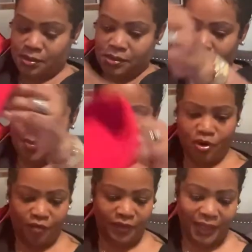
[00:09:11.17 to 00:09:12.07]
tapered
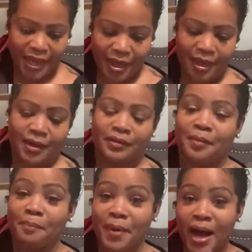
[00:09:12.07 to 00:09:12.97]
off leg at the
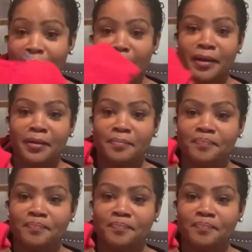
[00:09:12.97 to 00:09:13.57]
bottom.